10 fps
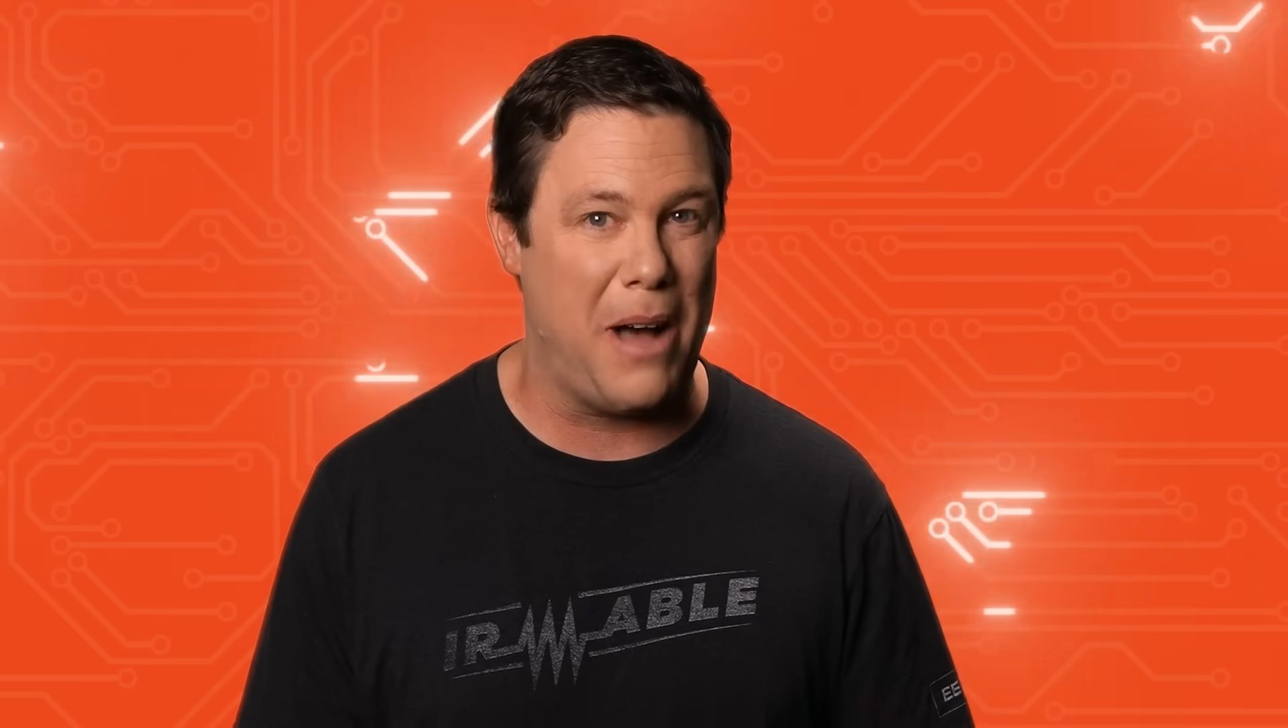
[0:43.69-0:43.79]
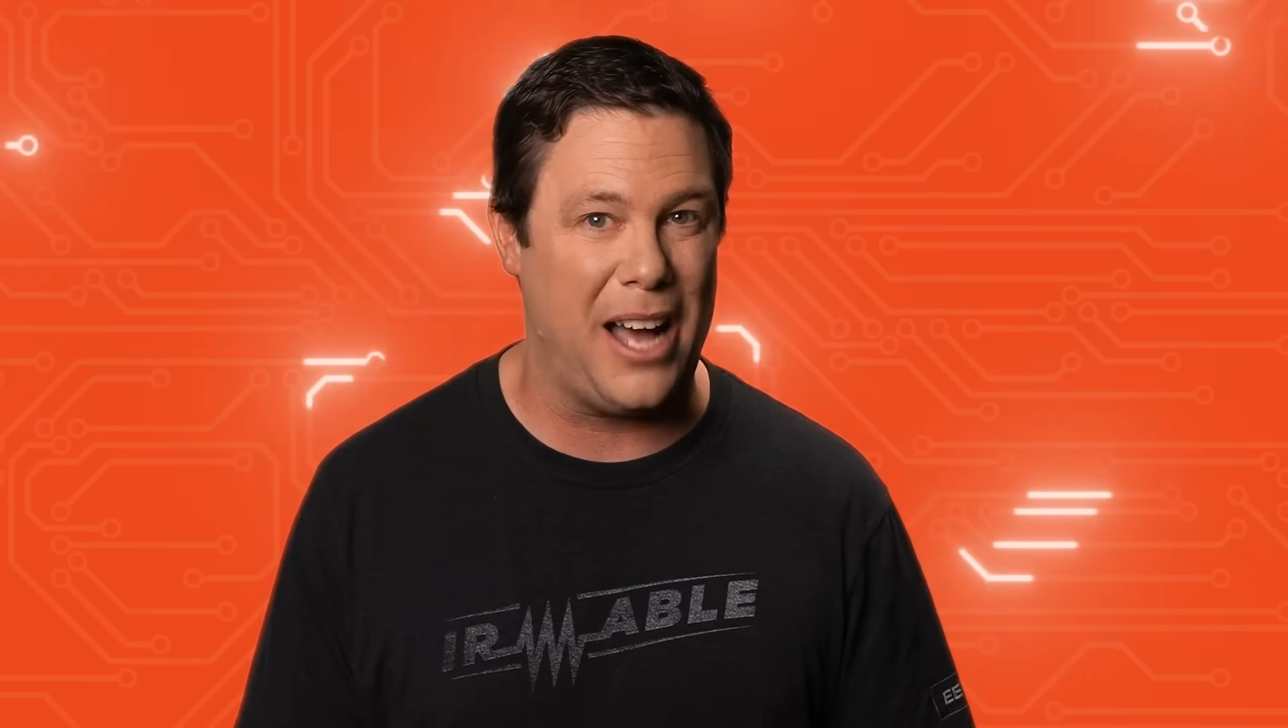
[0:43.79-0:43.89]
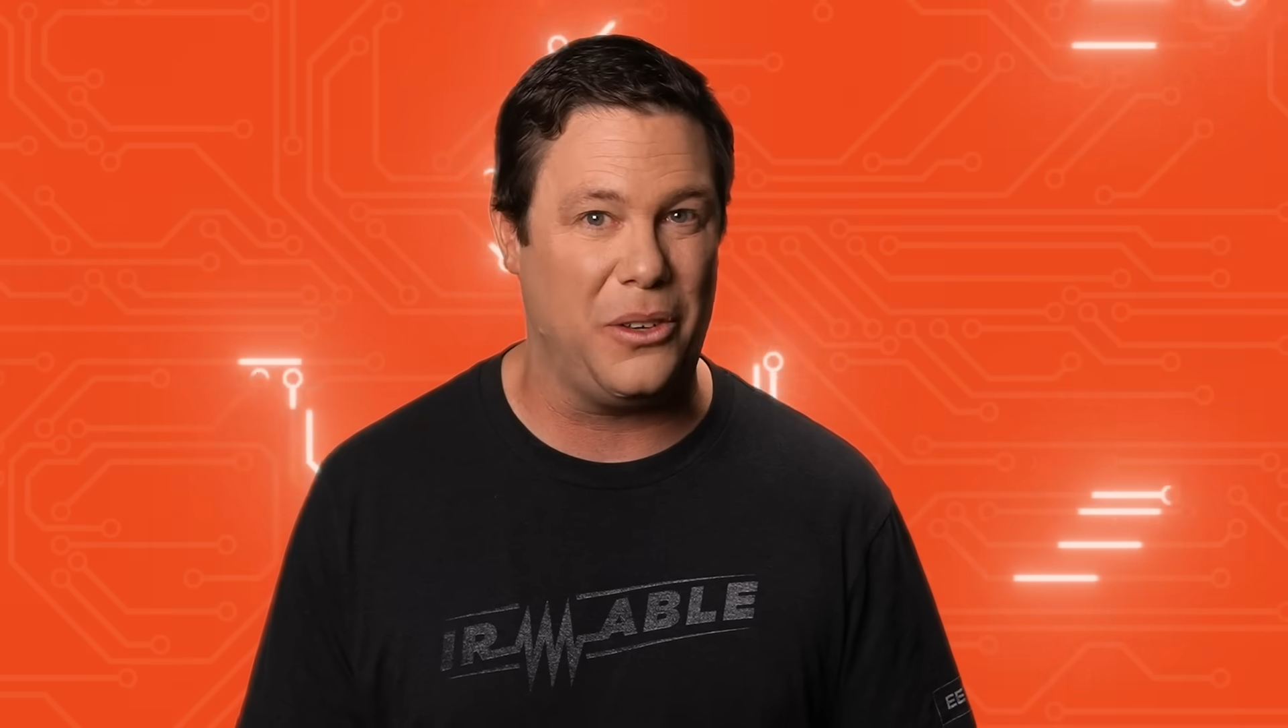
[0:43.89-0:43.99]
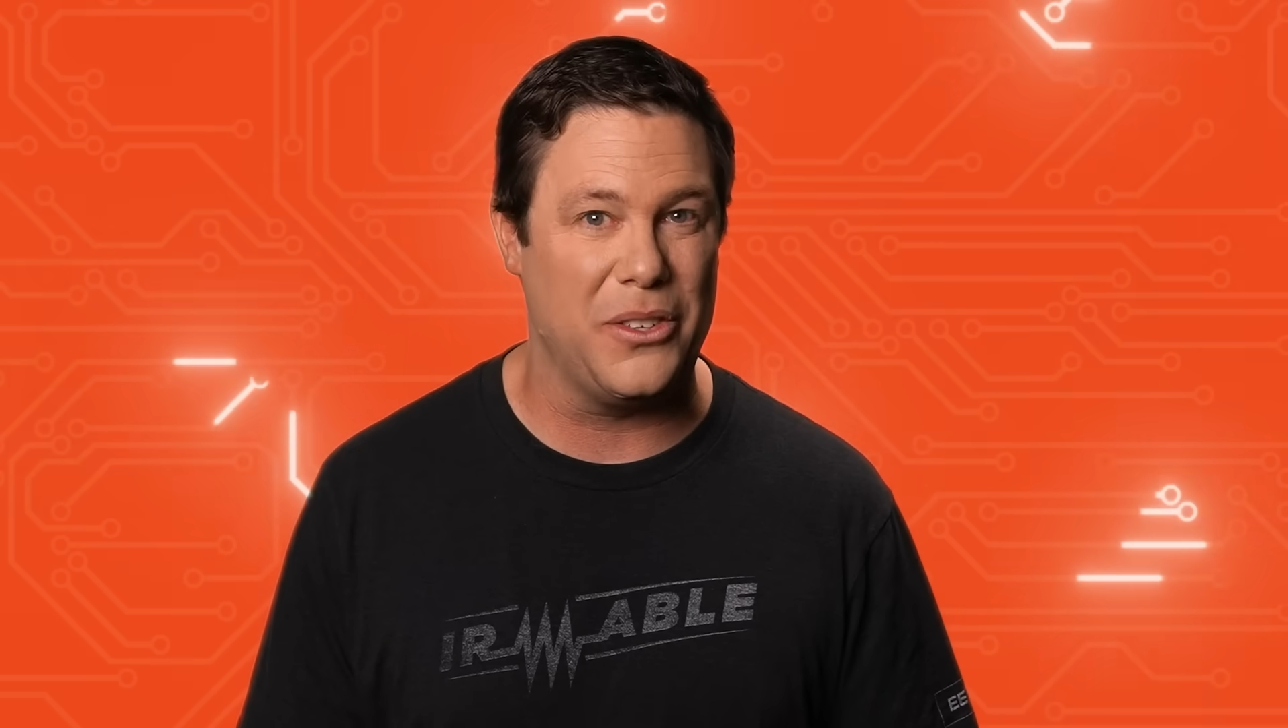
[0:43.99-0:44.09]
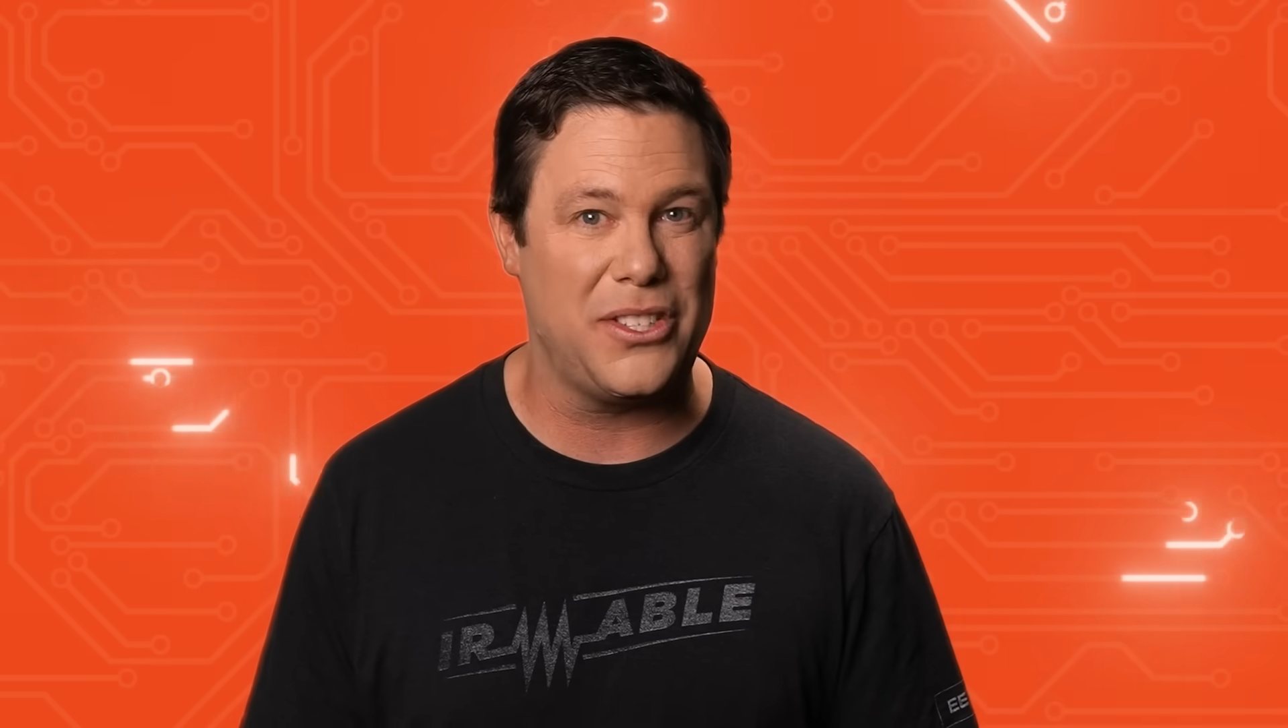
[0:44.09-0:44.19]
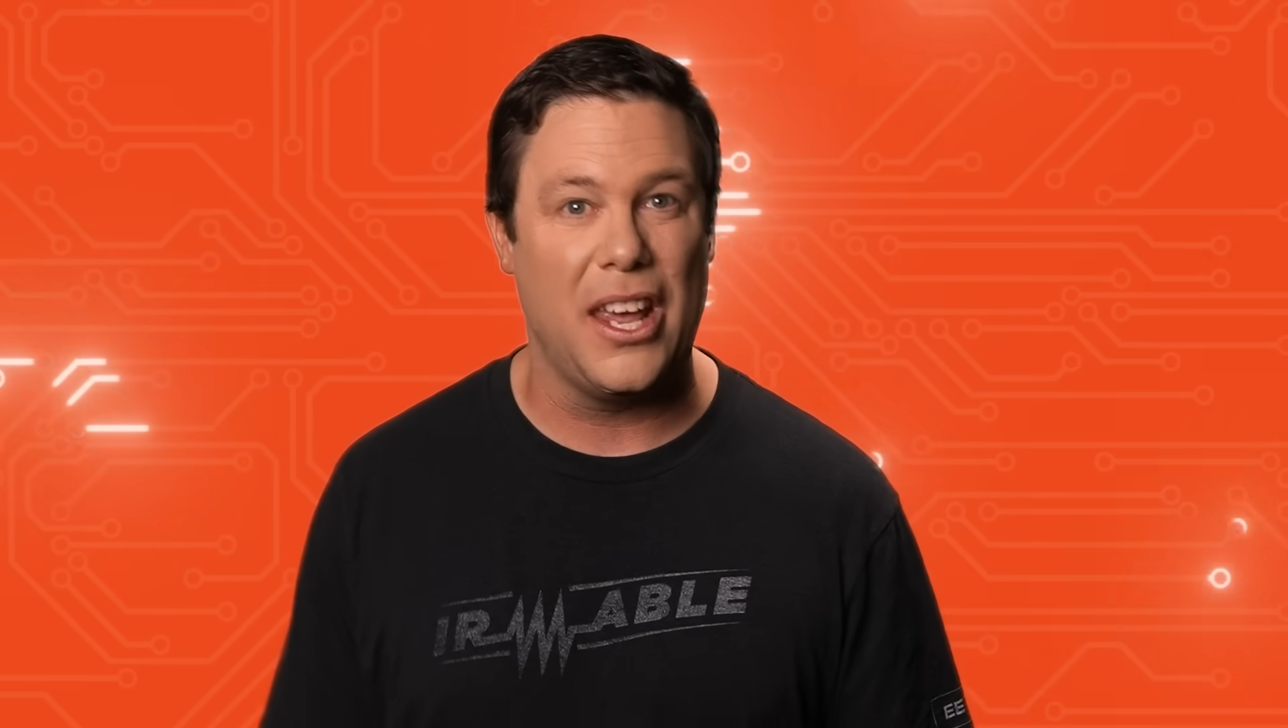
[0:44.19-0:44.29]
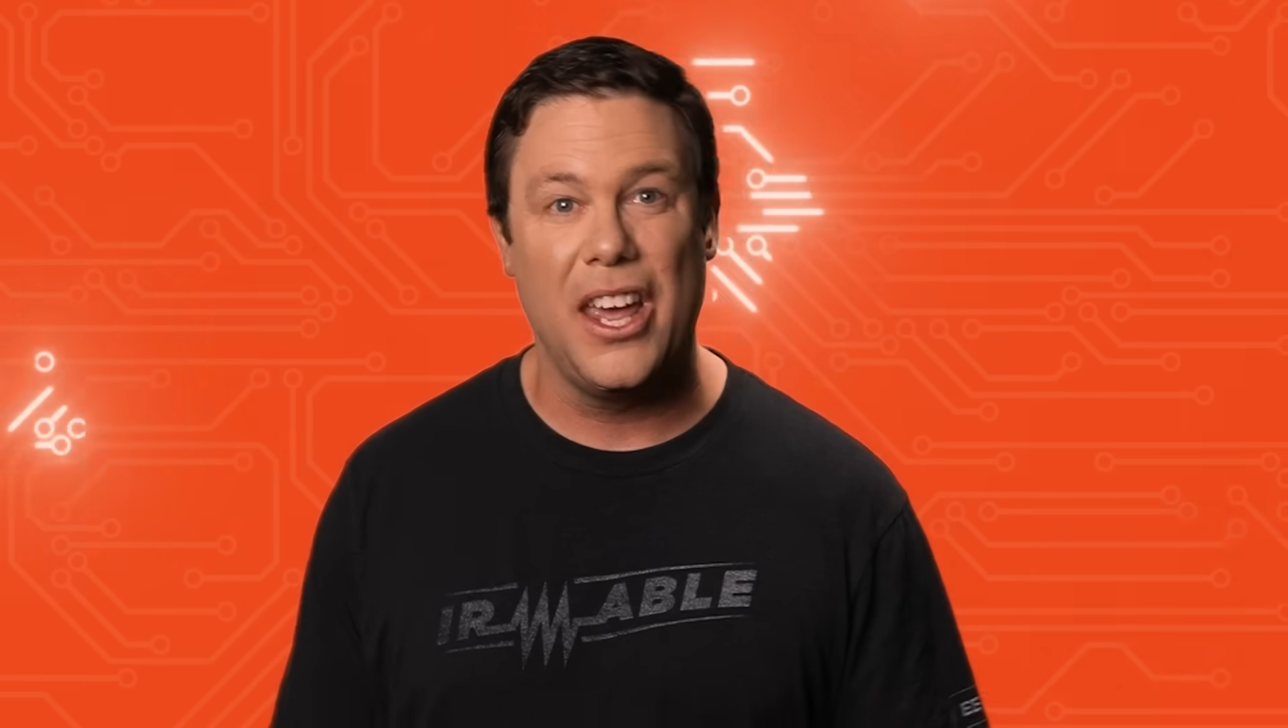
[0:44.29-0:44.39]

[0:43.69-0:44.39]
models.